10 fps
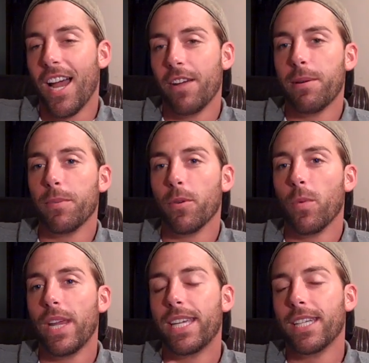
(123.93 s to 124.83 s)
I remember
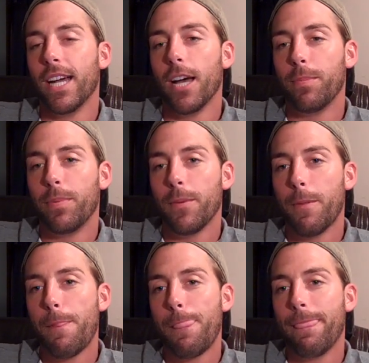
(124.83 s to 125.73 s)
waking up,
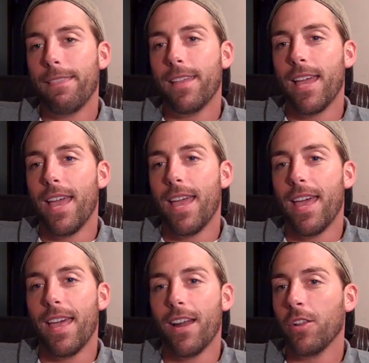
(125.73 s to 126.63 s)

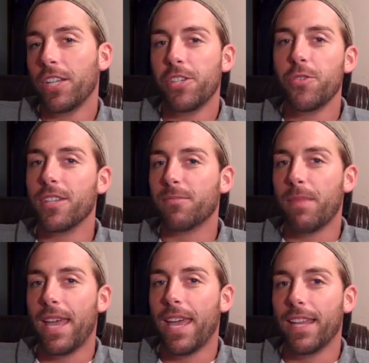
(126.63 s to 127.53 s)
and I only knew this
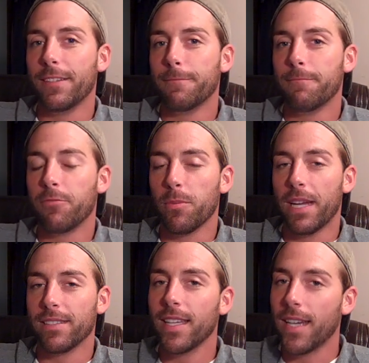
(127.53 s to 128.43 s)
man for
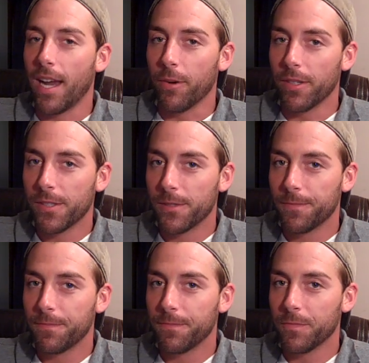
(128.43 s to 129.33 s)
about ten hours.
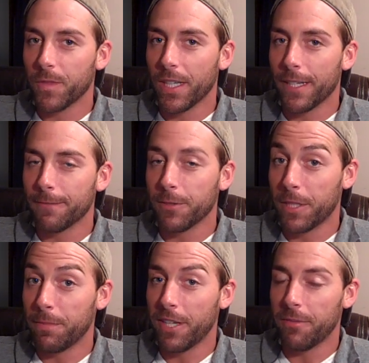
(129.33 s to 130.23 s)
Okay, so
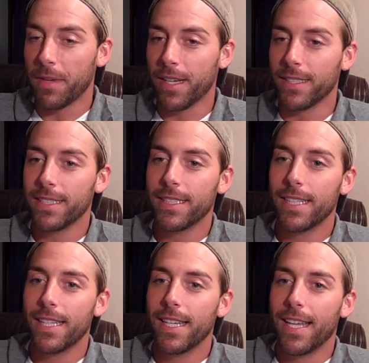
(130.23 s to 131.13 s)
keep that in mind.
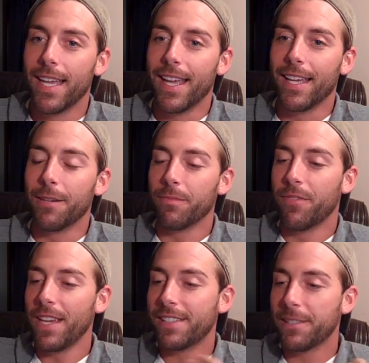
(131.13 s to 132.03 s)
And I'm
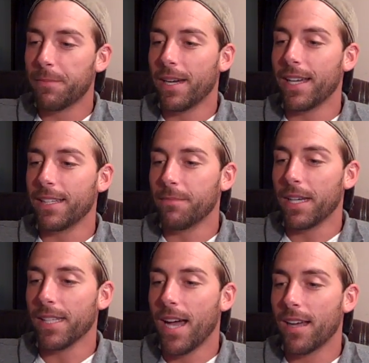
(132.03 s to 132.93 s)
facing my,
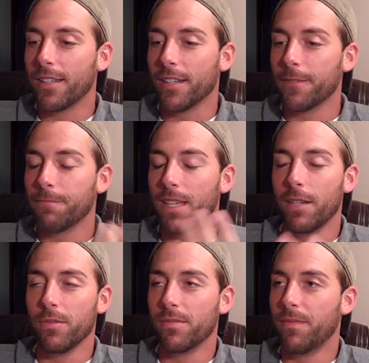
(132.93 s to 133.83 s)
my locker,
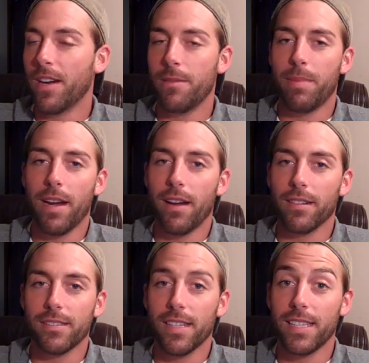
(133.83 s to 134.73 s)
and it was very
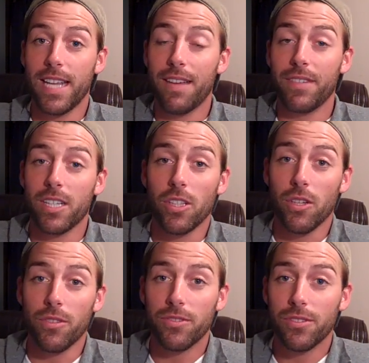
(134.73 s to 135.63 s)
barren because I didn't have any
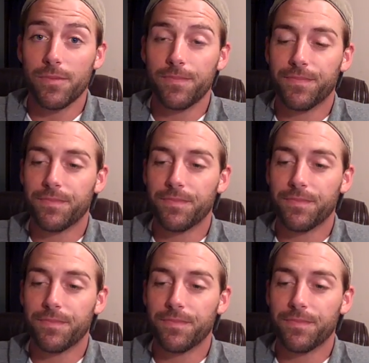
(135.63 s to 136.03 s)
clothes.